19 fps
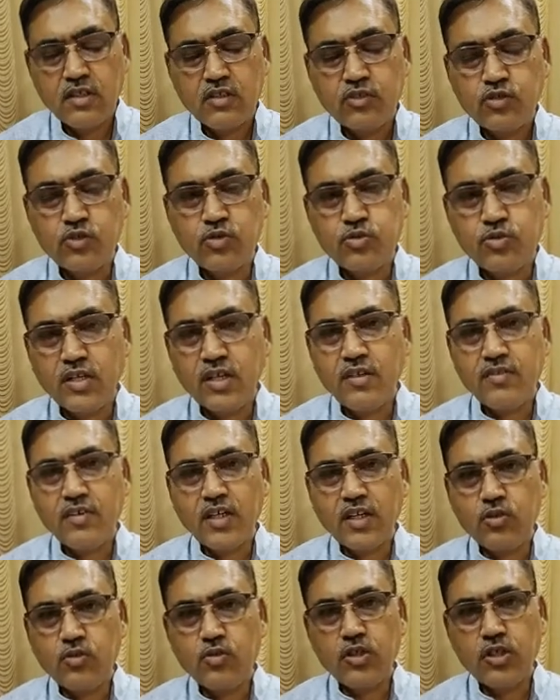So today we
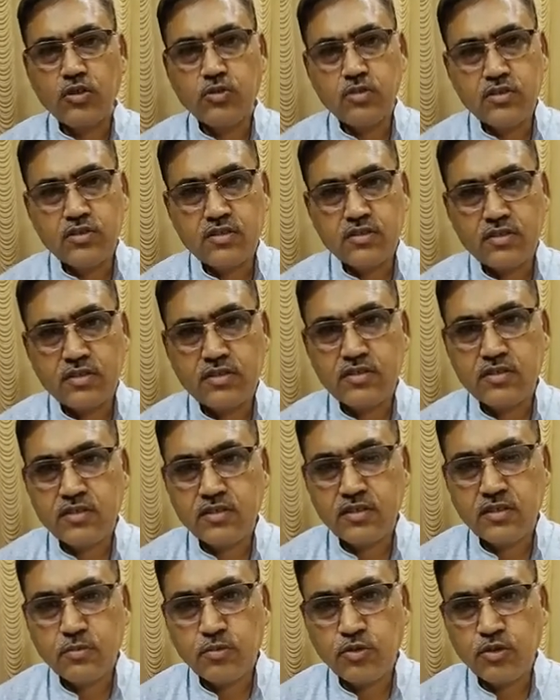are going to discuss
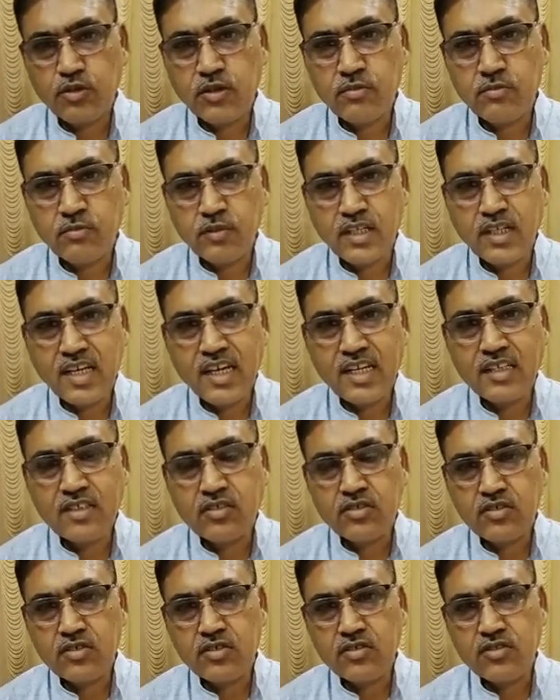the poem Light
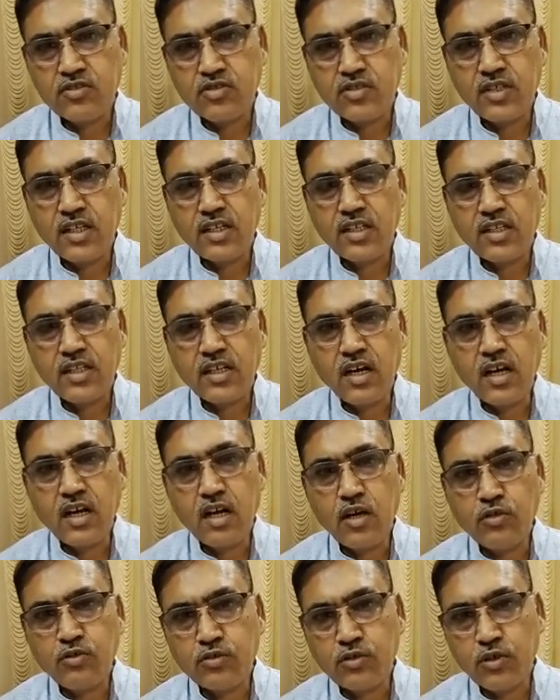Shining
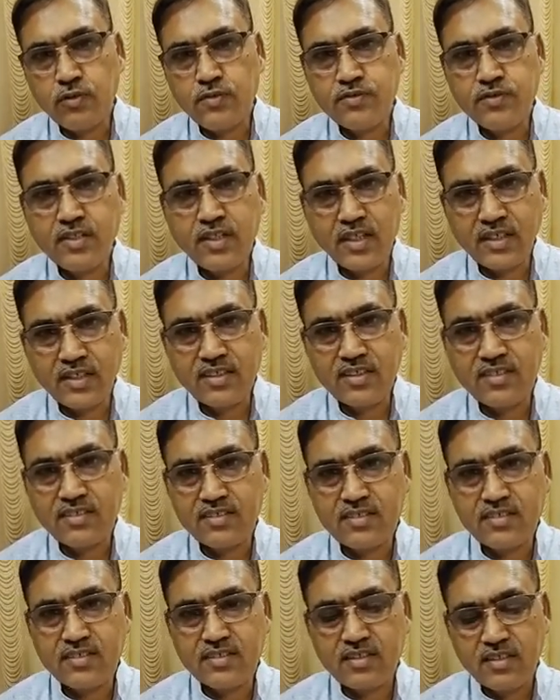Out of Darkness.